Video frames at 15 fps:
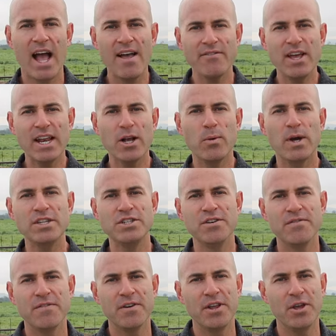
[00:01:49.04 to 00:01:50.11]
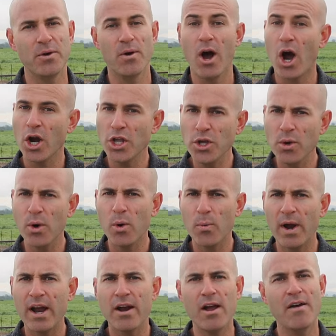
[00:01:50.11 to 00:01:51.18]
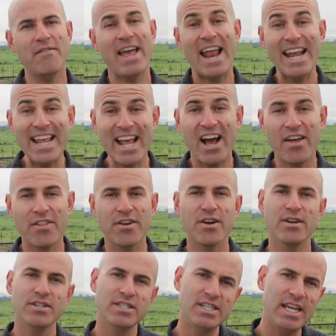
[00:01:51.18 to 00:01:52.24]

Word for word: I've got a question for you. Are you aware of any other